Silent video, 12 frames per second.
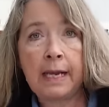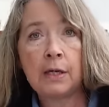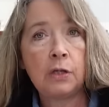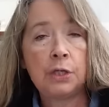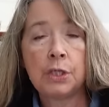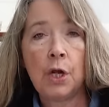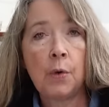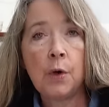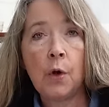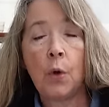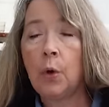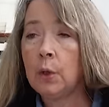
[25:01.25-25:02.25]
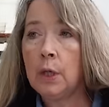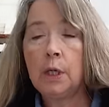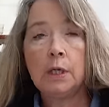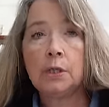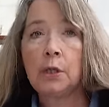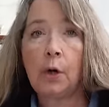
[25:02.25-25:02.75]
handle the snow and cold
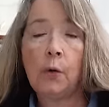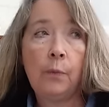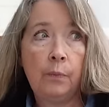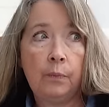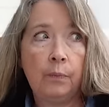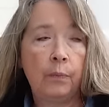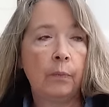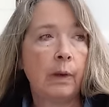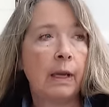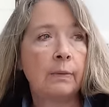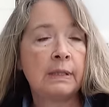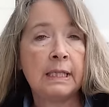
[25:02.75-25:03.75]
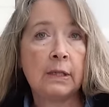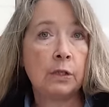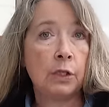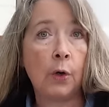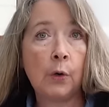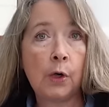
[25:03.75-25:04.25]
so it was either
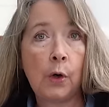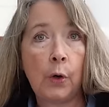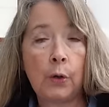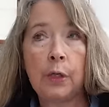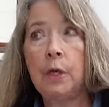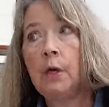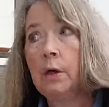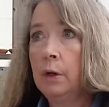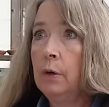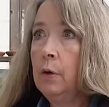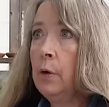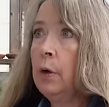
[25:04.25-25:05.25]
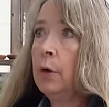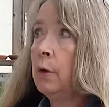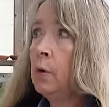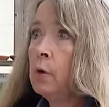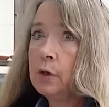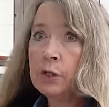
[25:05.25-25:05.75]
snow or cold or,
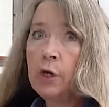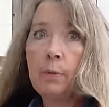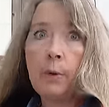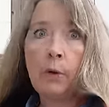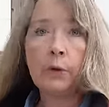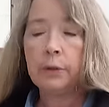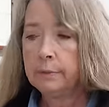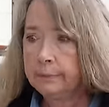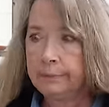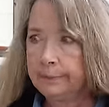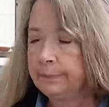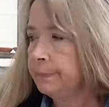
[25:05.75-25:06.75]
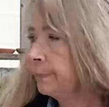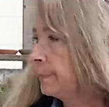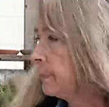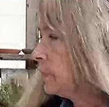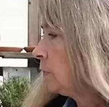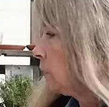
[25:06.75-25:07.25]
or snow mold
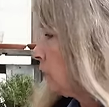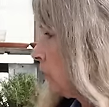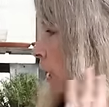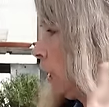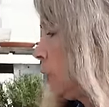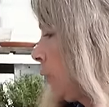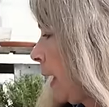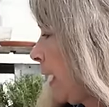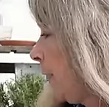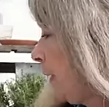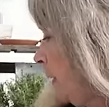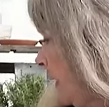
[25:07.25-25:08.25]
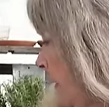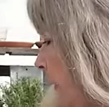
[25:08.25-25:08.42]
so out there they